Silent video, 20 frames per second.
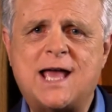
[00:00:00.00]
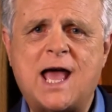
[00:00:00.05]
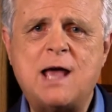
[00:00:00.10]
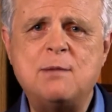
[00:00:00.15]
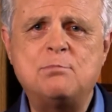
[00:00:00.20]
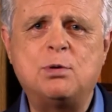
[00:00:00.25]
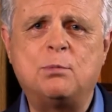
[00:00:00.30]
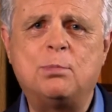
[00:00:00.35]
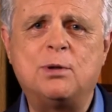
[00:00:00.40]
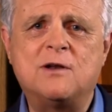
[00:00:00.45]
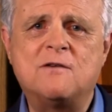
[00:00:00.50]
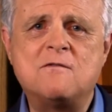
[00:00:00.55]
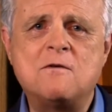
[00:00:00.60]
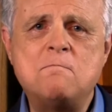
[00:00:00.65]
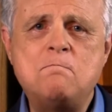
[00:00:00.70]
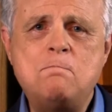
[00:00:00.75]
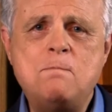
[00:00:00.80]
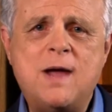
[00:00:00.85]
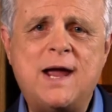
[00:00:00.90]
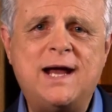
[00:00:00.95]
capable of
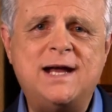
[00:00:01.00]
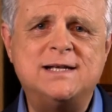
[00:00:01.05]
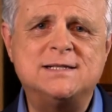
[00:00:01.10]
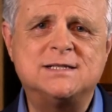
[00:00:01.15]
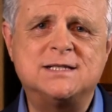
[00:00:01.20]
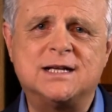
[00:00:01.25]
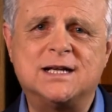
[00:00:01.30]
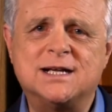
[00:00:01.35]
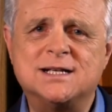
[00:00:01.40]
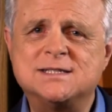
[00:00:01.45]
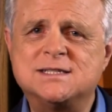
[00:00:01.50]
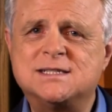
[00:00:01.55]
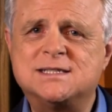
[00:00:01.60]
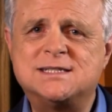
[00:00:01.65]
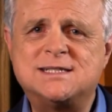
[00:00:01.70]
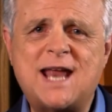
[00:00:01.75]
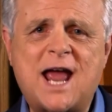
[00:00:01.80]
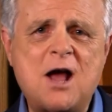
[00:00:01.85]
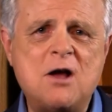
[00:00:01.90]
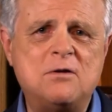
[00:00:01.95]
amazing,
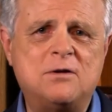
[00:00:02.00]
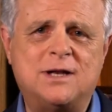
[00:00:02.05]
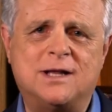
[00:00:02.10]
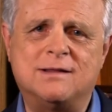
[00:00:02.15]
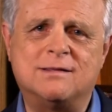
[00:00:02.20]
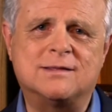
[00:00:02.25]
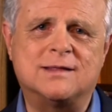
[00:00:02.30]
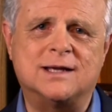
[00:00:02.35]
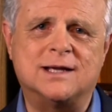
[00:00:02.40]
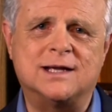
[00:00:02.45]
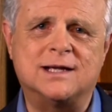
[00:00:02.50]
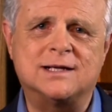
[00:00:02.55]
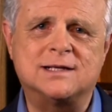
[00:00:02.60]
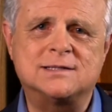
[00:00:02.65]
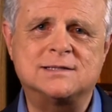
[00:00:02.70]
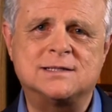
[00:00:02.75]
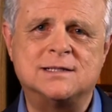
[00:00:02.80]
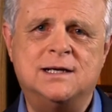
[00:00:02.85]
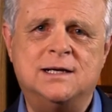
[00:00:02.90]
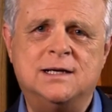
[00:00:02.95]
astounding
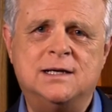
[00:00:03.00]
things,